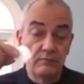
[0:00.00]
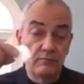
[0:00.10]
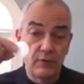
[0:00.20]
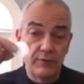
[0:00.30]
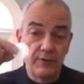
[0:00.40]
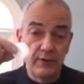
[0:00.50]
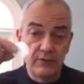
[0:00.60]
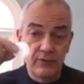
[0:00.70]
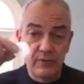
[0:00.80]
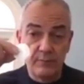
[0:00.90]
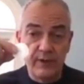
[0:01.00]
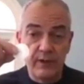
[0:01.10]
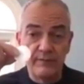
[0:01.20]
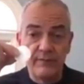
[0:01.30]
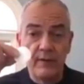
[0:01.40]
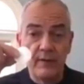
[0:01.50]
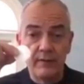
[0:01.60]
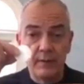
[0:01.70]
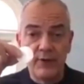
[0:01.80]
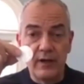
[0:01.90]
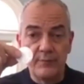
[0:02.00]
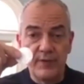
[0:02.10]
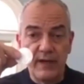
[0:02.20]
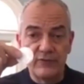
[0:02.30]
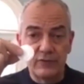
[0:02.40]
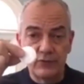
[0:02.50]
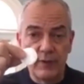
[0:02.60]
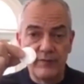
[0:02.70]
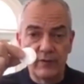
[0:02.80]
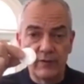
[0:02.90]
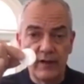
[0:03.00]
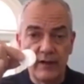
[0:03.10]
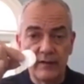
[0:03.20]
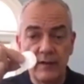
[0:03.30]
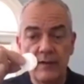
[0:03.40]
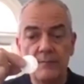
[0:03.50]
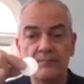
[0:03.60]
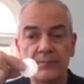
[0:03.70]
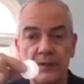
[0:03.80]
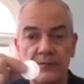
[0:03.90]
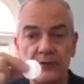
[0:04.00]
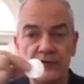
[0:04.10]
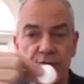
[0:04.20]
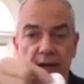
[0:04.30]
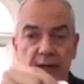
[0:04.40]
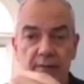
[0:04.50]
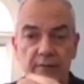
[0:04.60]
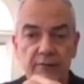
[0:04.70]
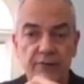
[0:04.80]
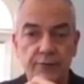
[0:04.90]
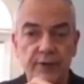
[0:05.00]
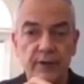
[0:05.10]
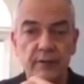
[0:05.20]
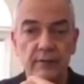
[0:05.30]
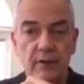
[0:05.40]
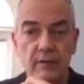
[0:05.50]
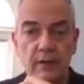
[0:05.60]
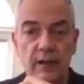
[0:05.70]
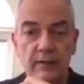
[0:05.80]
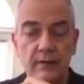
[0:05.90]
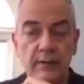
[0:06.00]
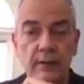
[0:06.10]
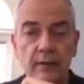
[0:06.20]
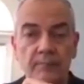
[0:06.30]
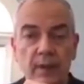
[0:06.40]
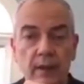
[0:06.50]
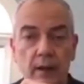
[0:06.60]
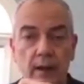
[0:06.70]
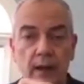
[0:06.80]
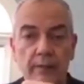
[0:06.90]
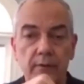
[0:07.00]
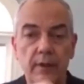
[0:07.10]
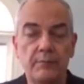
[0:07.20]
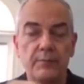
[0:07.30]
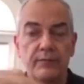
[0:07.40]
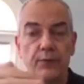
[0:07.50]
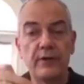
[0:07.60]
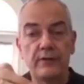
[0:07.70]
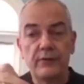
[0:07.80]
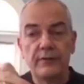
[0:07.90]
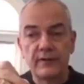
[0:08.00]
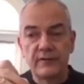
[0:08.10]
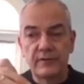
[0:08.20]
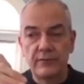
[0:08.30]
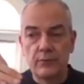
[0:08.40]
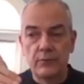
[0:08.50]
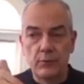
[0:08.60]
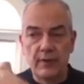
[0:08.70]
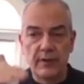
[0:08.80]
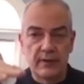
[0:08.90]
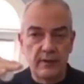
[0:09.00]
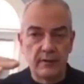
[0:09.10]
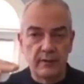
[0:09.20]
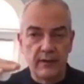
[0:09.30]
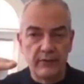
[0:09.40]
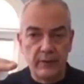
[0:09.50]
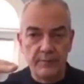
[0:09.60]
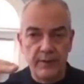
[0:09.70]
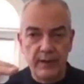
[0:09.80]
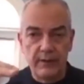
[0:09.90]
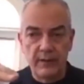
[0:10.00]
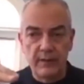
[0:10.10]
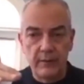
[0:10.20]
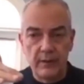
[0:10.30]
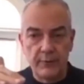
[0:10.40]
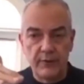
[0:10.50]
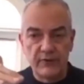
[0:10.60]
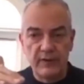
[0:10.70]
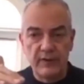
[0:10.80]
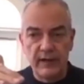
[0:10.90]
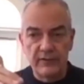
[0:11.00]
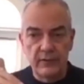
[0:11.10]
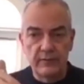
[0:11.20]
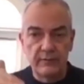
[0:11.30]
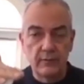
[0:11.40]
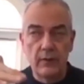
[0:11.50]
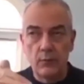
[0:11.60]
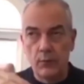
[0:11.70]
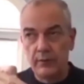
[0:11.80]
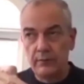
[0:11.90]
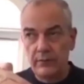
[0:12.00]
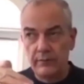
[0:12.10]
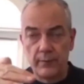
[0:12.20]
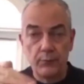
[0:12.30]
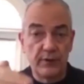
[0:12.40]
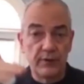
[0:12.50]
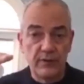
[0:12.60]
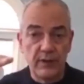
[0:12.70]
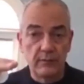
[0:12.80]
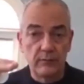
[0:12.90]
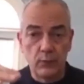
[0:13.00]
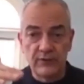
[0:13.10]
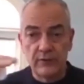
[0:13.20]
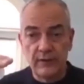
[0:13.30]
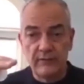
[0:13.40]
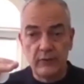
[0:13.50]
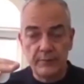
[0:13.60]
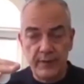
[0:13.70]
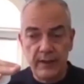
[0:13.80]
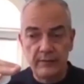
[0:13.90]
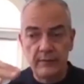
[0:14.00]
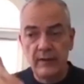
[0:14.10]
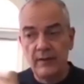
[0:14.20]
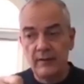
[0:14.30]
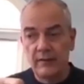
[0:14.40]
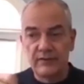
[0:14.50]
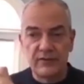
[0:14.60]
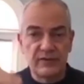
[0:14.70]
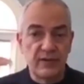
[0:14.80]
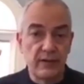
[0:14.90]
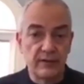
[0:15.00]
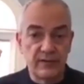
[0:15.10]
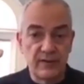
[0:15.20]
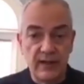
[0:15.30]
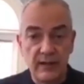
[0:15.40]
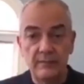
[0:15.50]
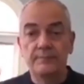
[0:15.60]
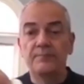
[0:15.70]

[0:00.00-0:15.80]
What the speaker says: 2-3 inches above the brown patch at 12 o'clock, then try it at 3 o'clock. And before you do this, you want to get a level of pain that the person has. So from 1 to 10, what's your level of pain? Let's just say it's an 8.